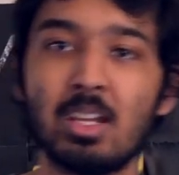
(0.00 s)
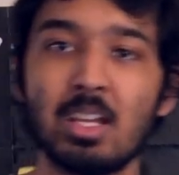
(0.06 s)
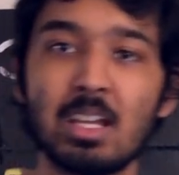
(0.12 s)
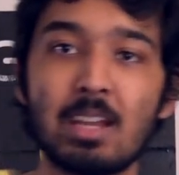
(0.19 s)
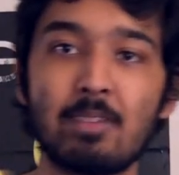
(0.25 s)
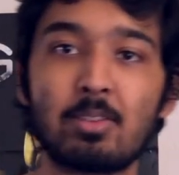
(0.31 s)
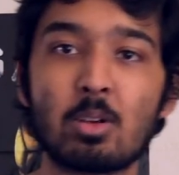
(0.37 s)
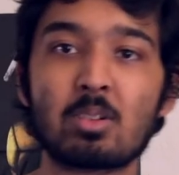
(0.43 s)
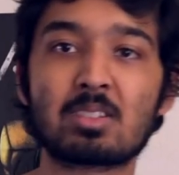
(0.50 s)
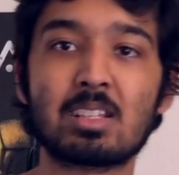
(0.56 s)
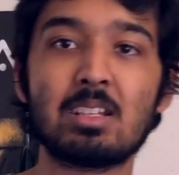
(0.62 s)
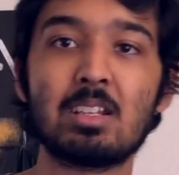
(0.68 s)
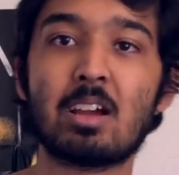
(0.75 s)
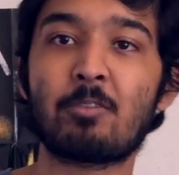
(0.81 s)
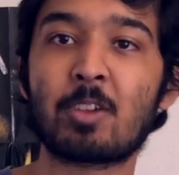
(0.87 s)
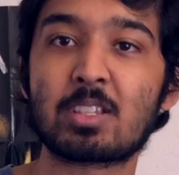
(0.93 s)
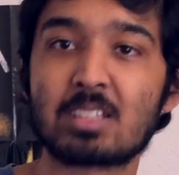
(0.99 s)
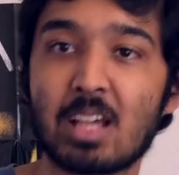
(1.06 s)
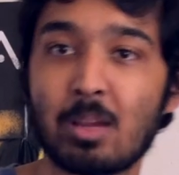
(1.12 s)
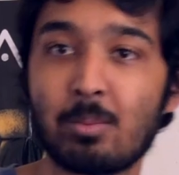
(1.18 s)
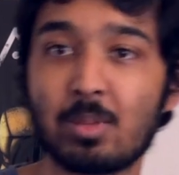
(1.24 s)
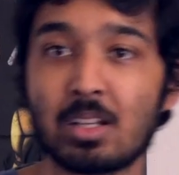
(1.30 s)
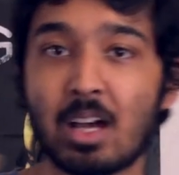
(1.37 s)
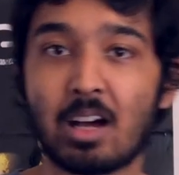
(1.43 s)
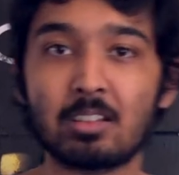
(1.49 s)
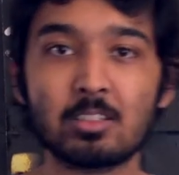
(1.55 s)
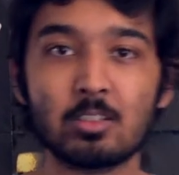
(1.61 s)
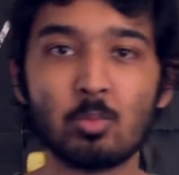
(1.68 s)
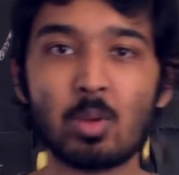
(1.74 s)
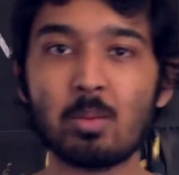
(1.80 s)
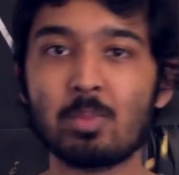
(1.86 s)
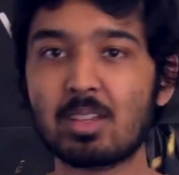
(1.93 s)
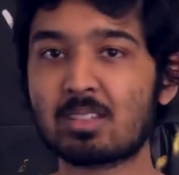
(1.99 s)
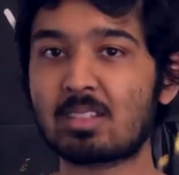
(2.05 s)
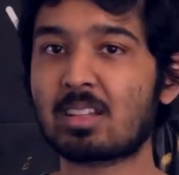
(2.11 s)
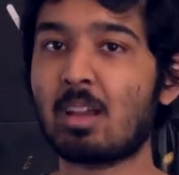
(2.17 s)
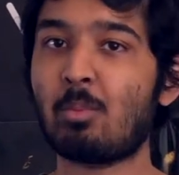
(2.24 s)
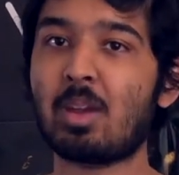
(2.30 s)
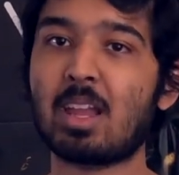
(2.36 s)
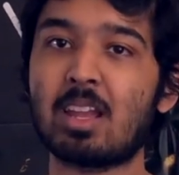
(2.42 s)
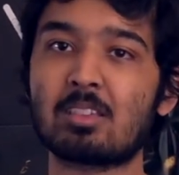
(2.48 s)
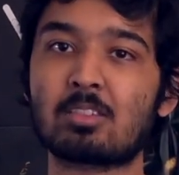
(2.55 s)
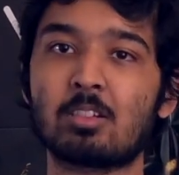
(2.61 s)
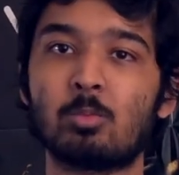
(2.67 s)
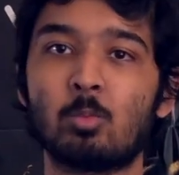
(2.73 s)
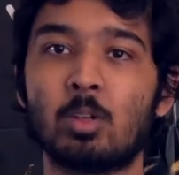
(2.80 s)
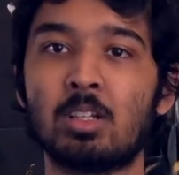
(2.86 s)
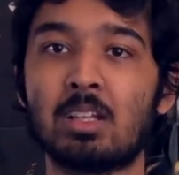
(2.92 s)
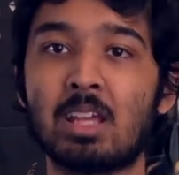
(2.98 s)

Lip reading: If there's enough excitement, I'll do my best to get my hands on one,